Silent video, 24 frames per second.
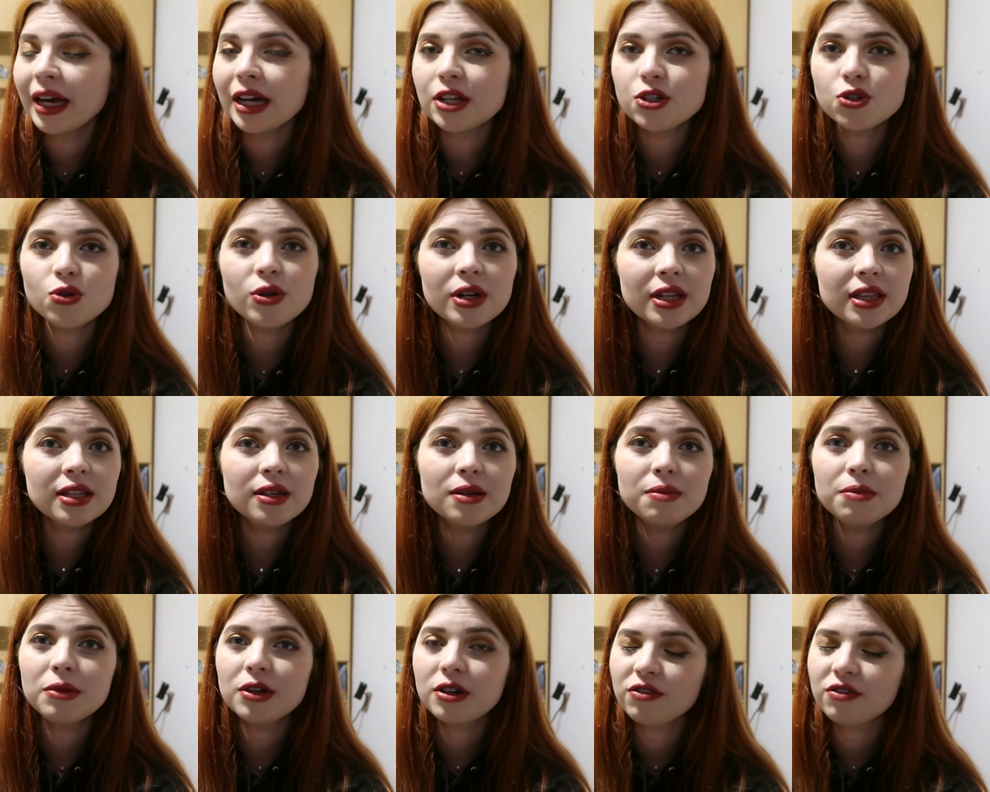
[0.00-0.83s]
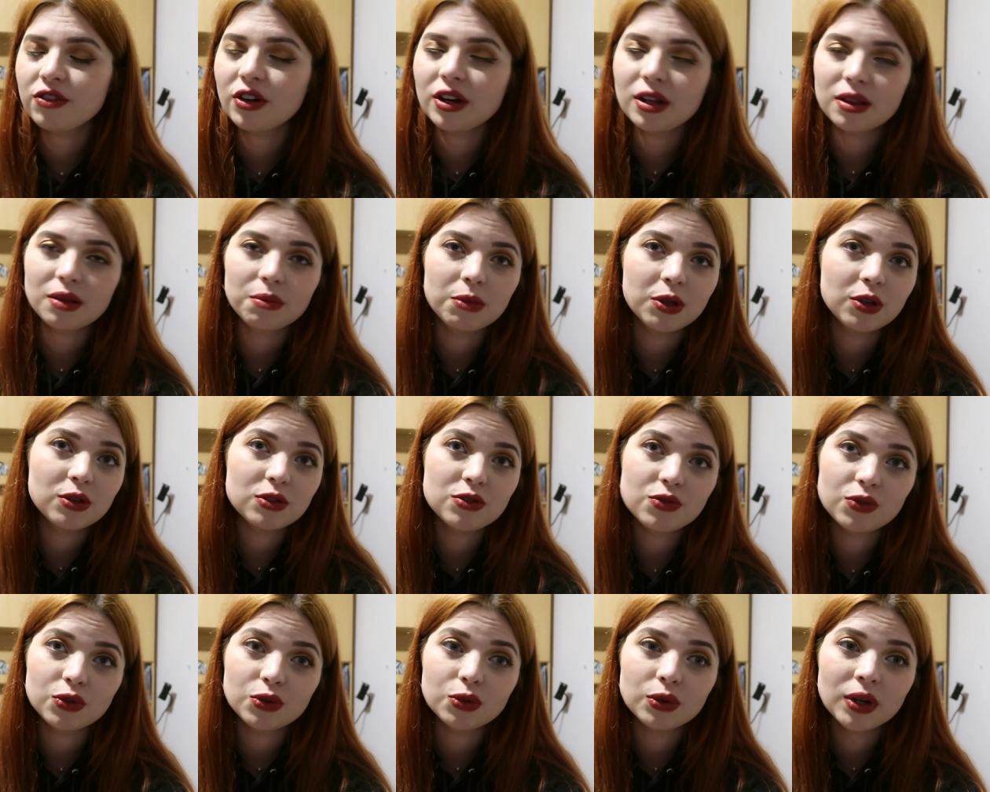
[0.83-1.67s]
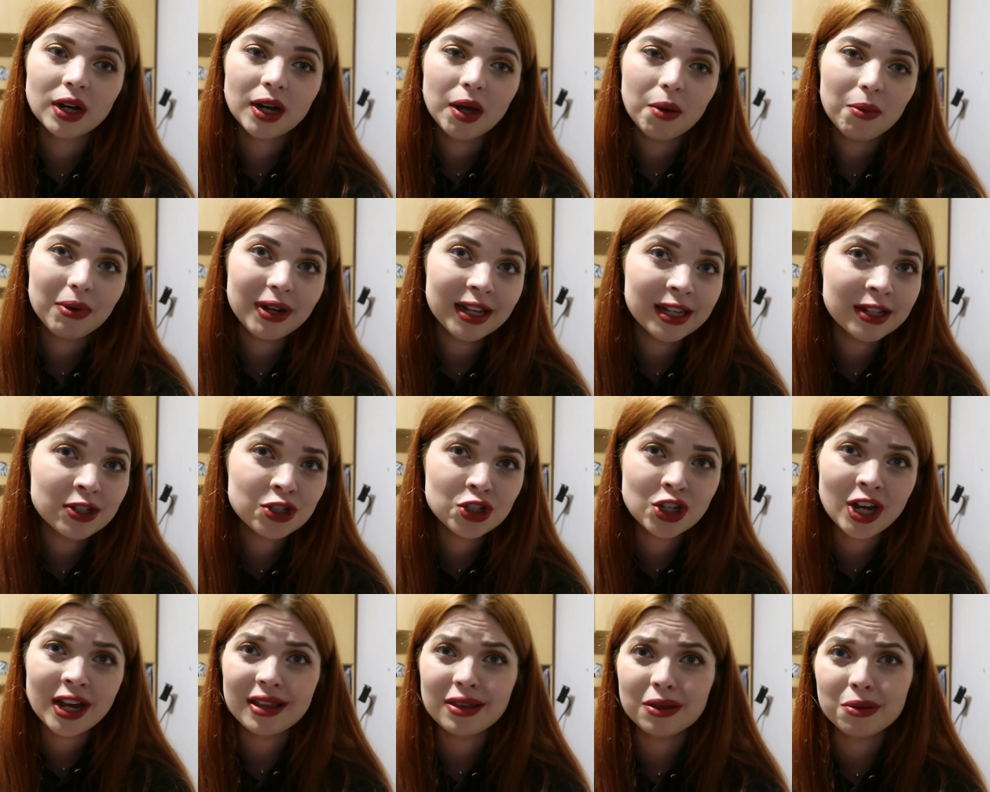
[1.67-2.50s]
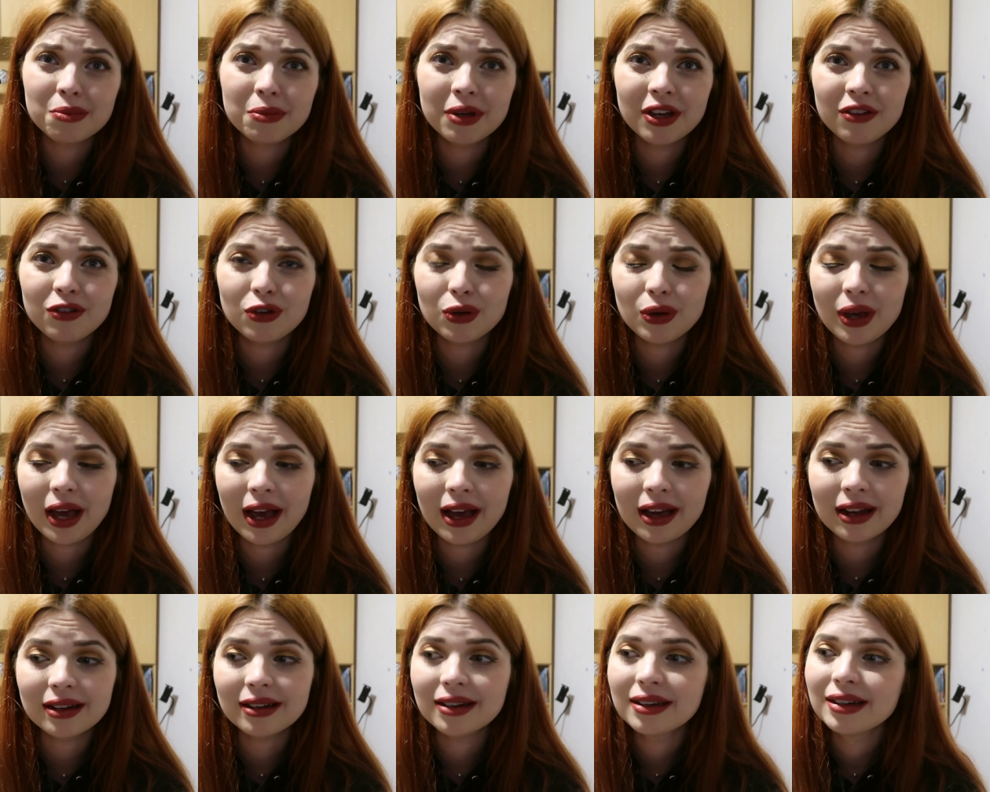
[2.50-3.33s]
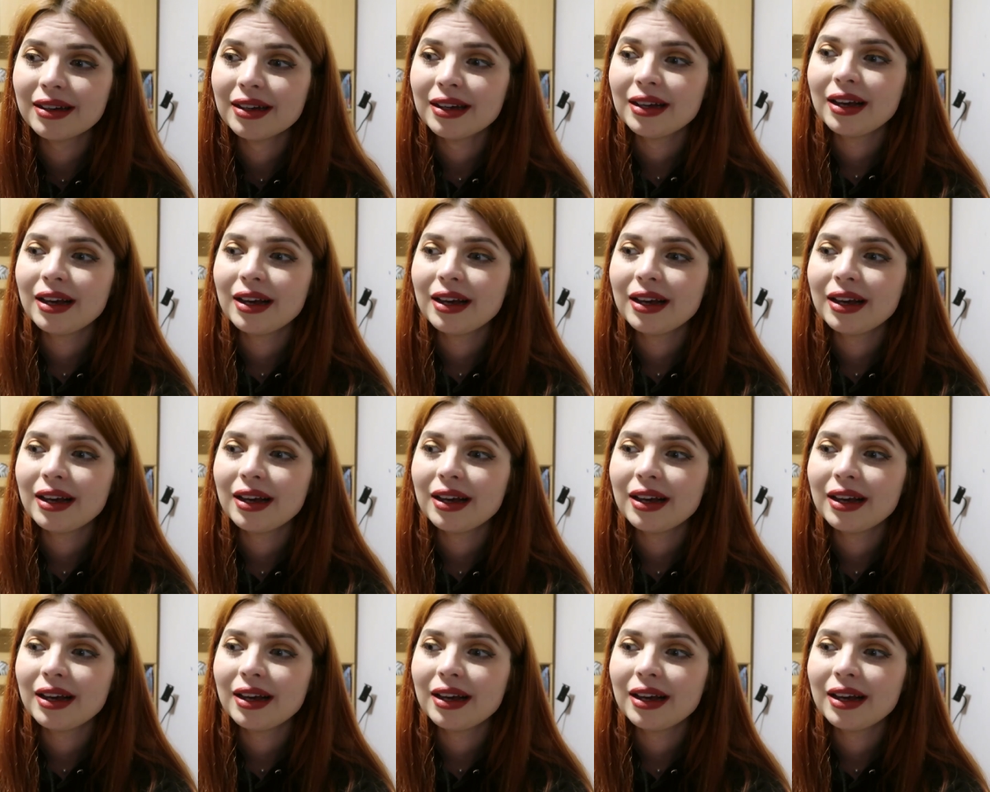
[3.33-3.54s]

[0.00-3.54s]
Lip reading: enjoying them and finding them useful. Please share them if you can.